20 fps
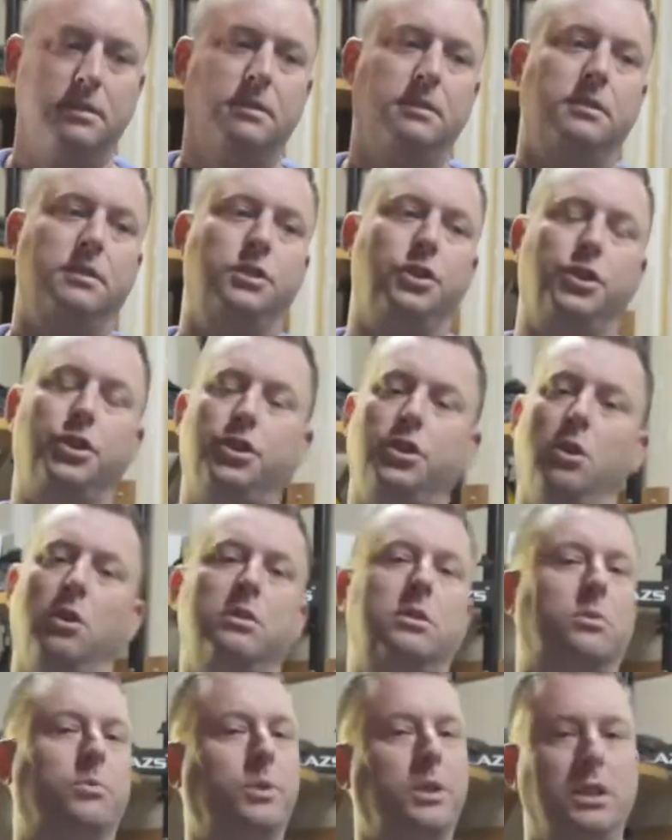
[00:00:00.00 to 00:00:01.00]
Your
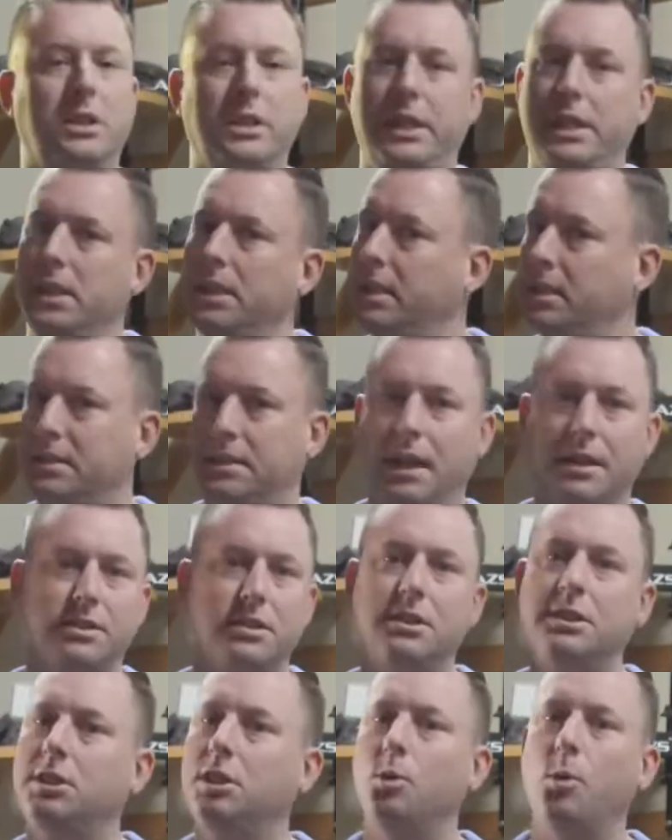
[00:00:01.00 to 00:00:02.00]
shoulder really
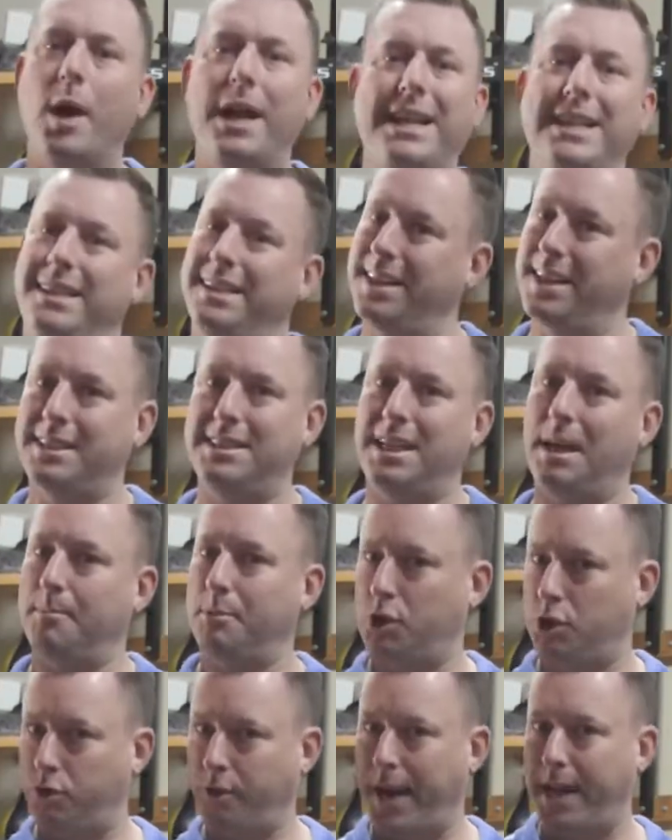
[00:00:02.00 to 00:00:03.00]
doesn't do anything
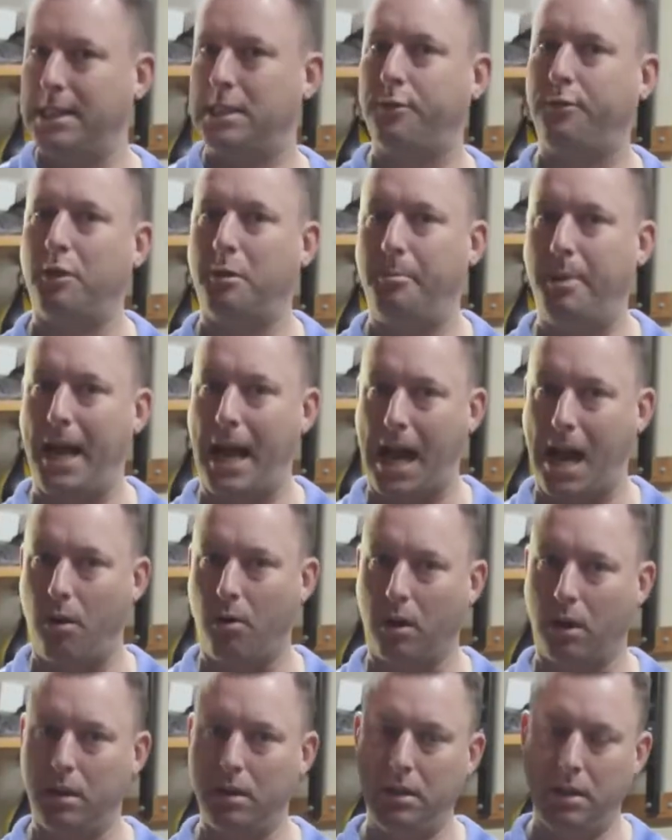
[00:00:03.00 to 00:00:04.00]
except transfer
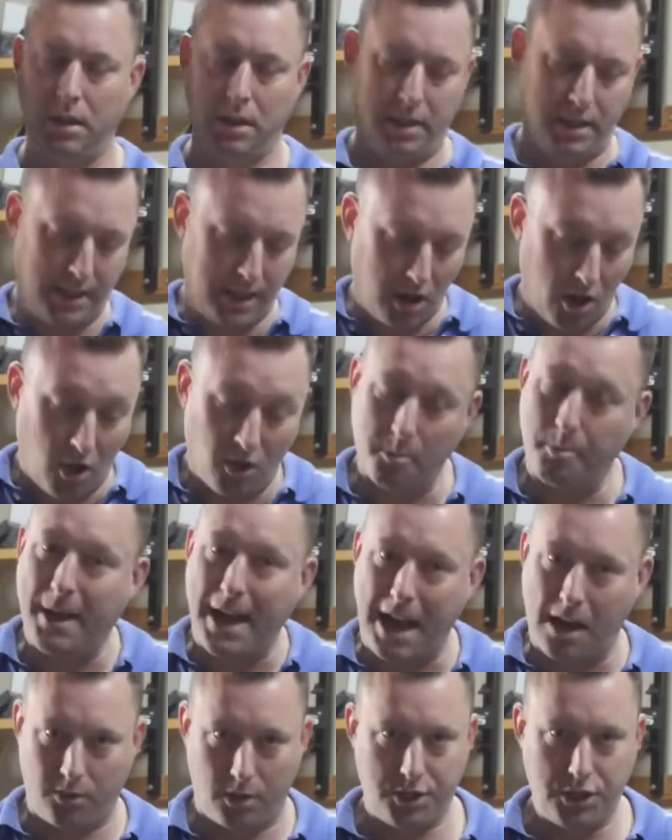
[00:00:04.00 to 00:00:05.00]
power. And all the
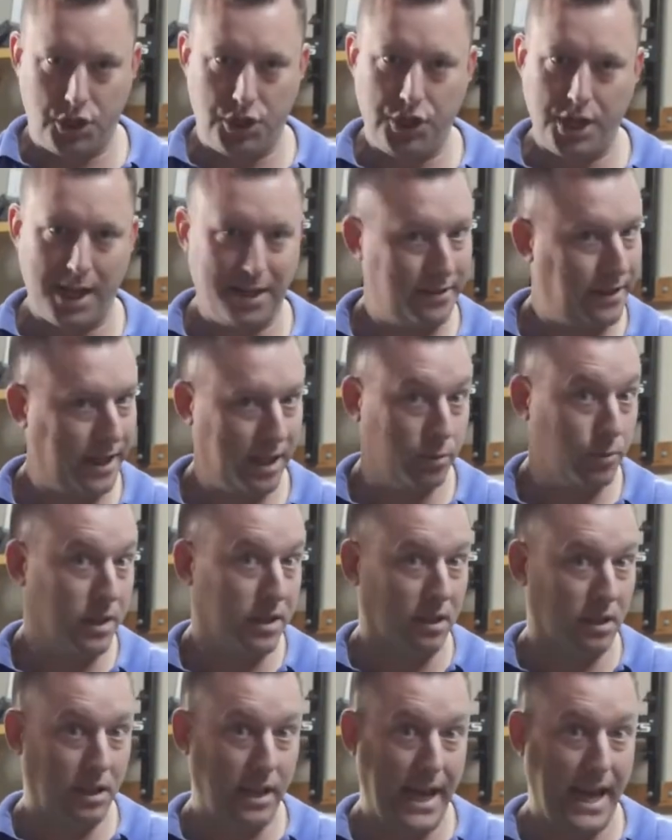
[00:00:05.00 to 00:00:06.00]
power is generated with
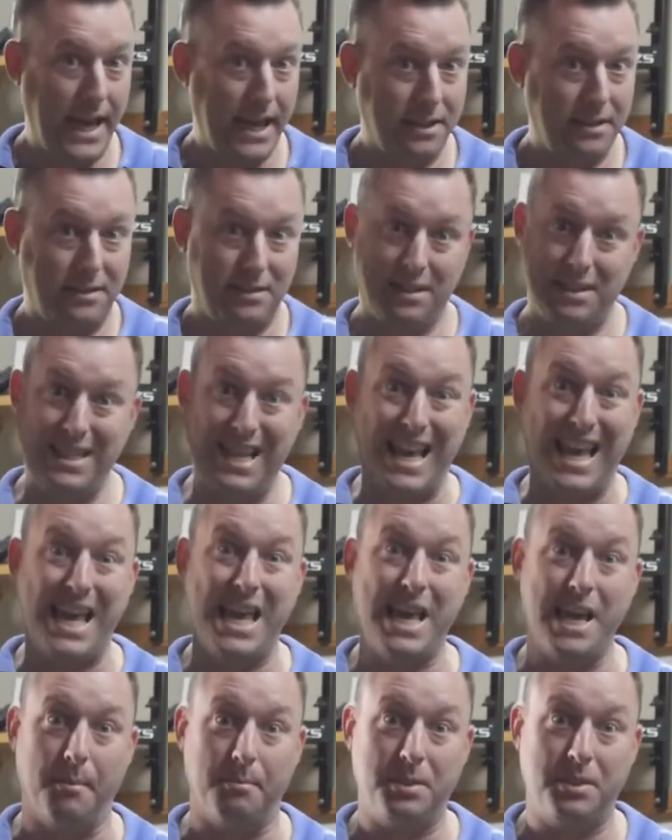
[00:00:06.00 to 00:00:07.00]
the legs and the
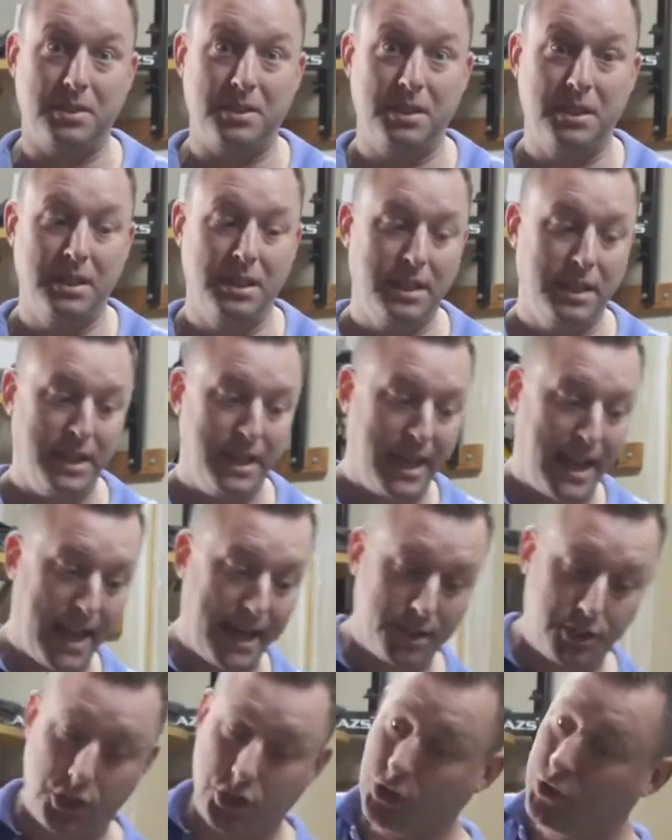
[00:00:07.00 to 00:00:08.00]
hips.
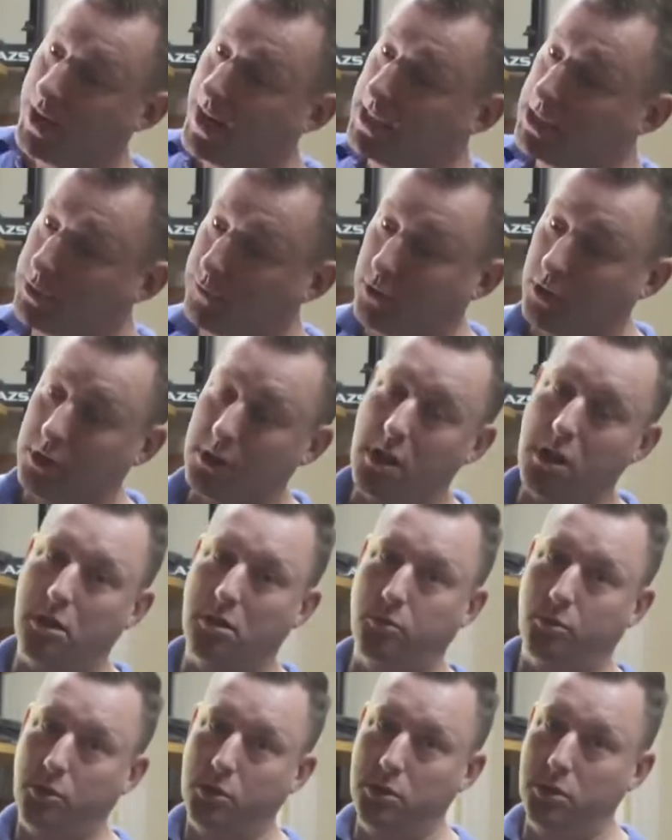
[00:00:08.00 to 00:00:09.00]
And it's transferred
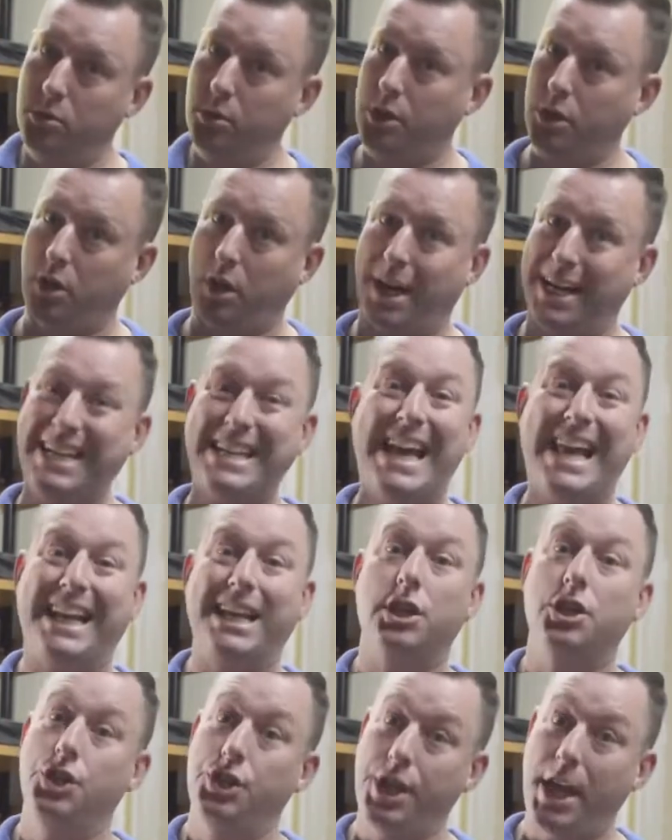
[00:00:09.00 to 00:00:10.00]
through your
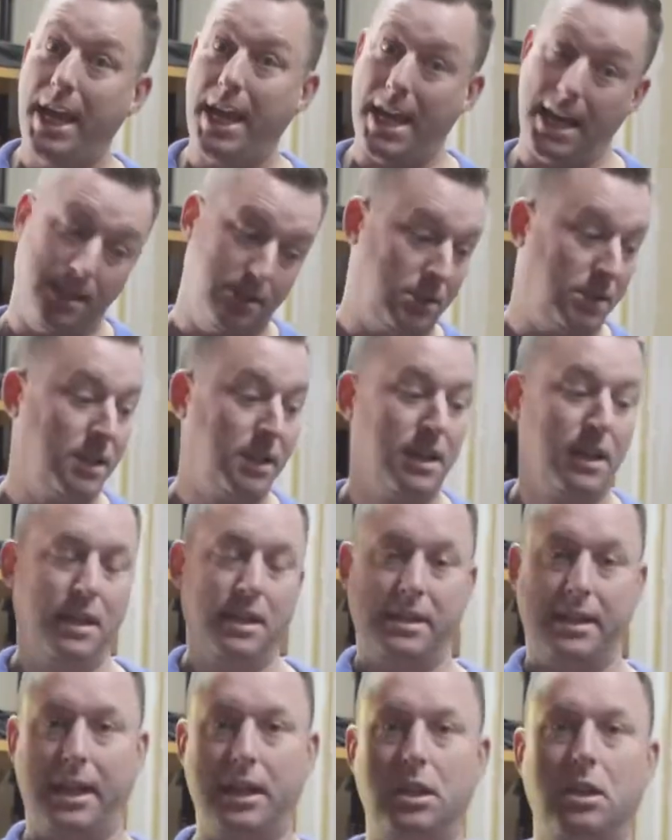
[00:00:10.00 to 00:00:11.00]
kinetic chains
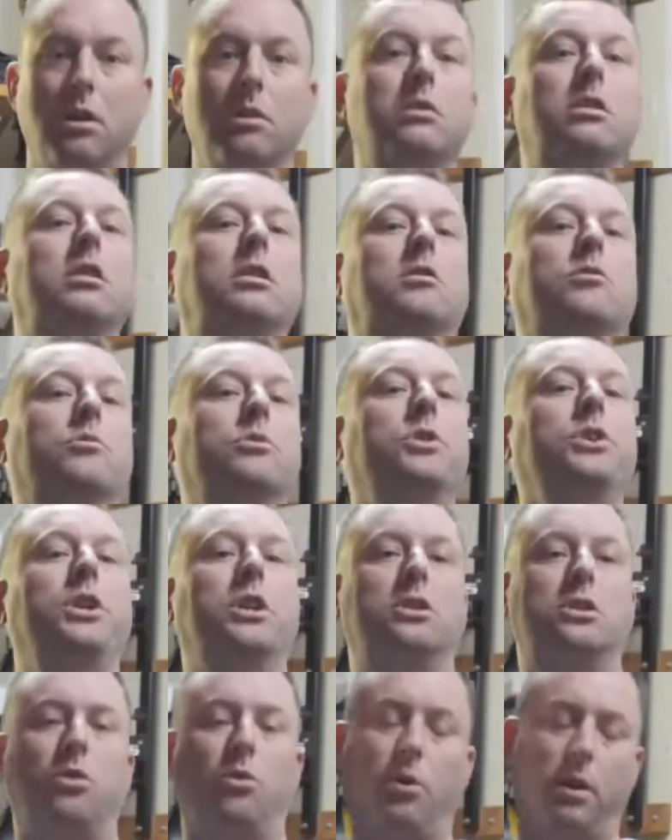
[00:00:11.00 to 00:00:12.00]
that go through
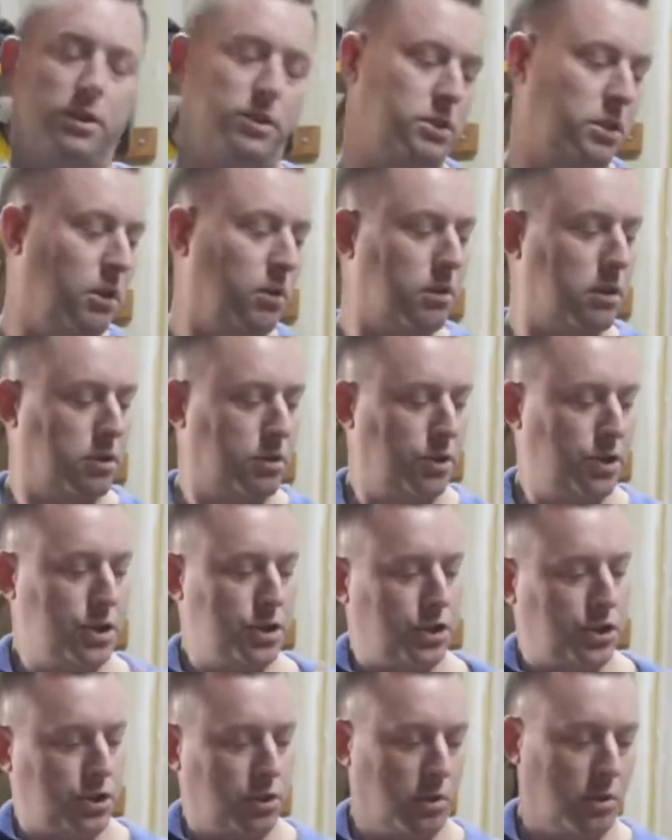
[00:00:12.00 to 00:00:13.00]
your torso, through
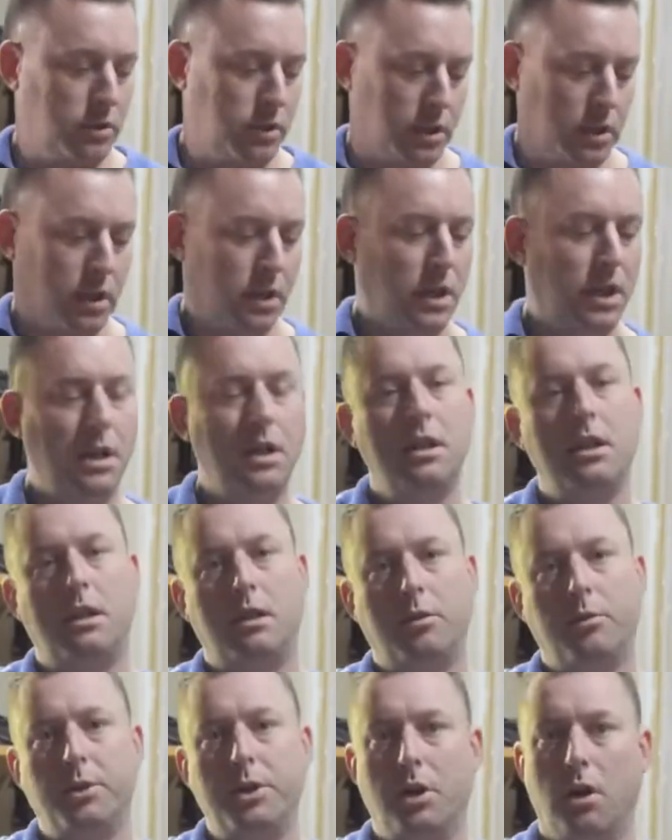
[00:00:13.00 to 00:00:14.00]
your shoulder,
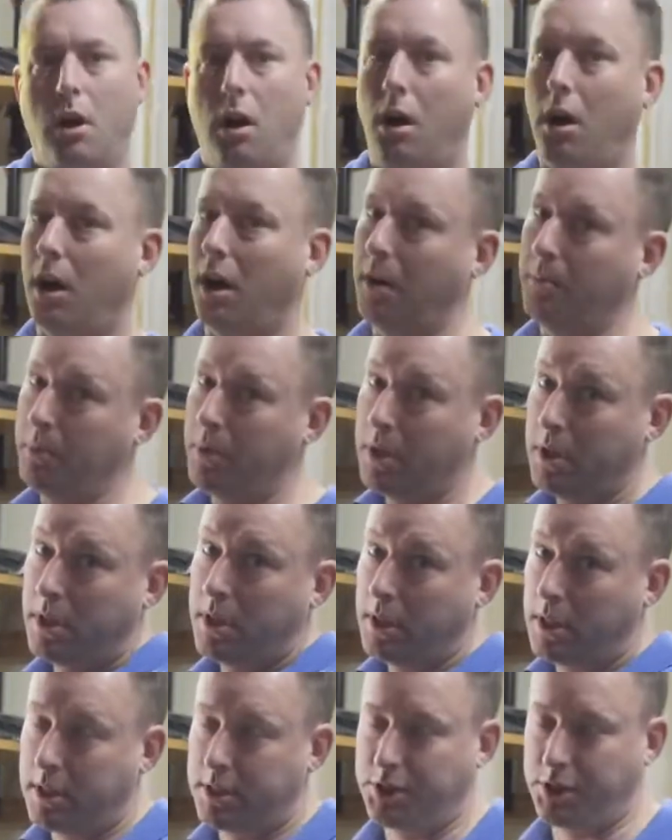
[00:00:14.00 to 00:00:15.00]
through your arm,
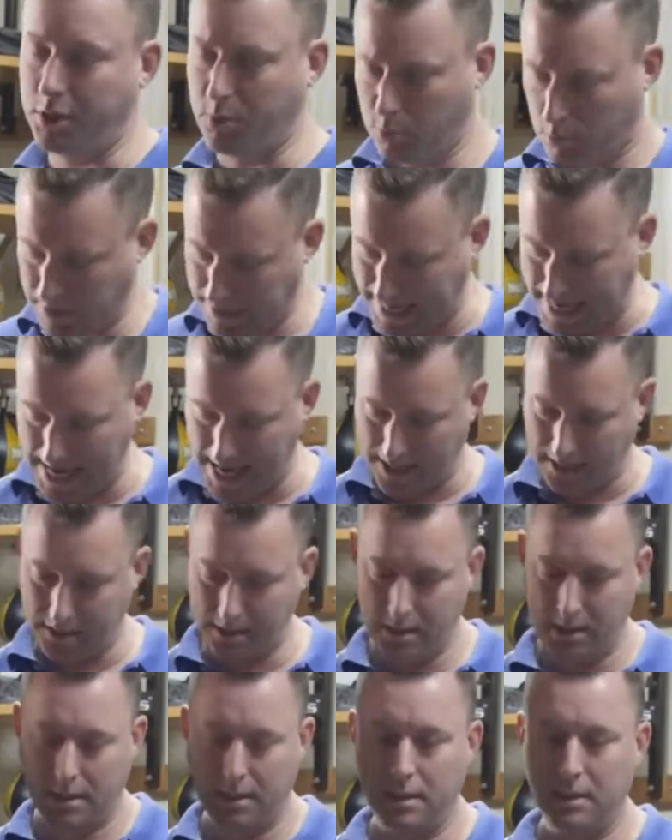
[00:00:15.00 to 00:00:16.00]
until you land.
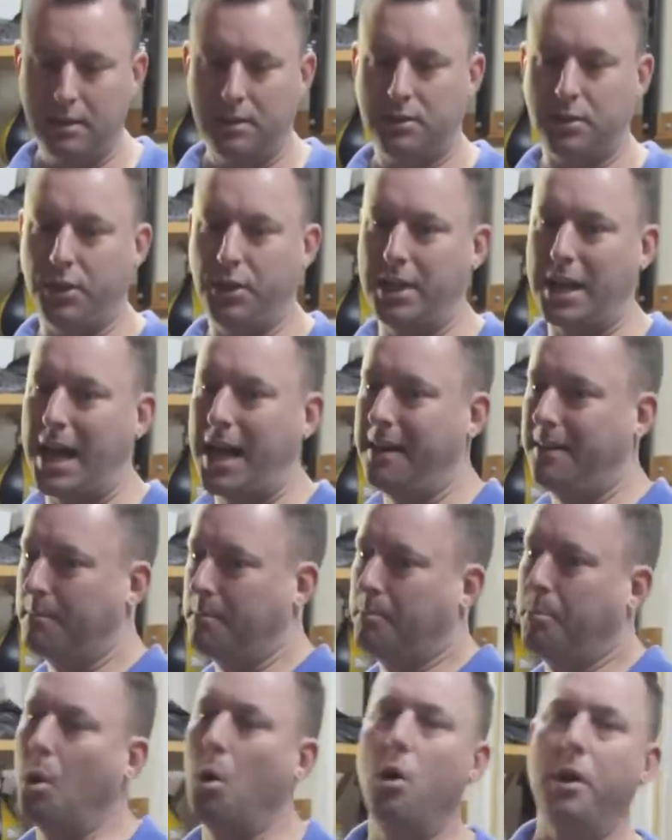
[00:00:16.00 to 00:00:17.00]
So you're
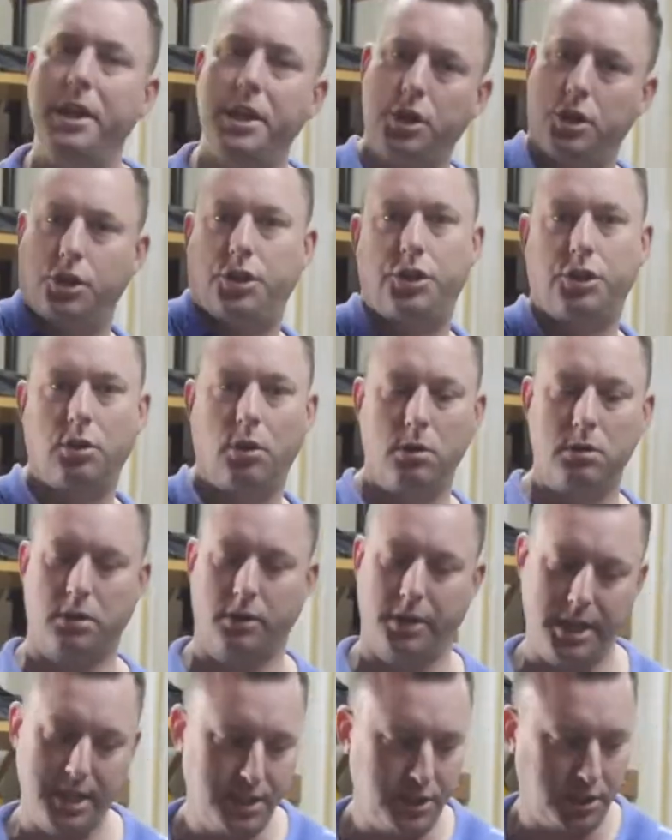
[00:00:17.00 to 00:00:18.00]
not putting your
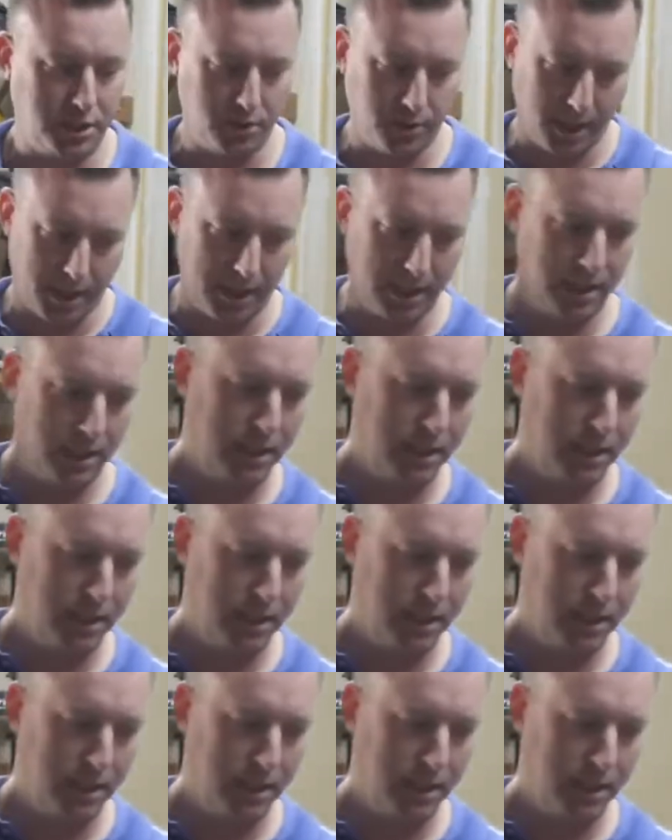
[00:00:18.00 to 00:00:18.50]
shoulder into it.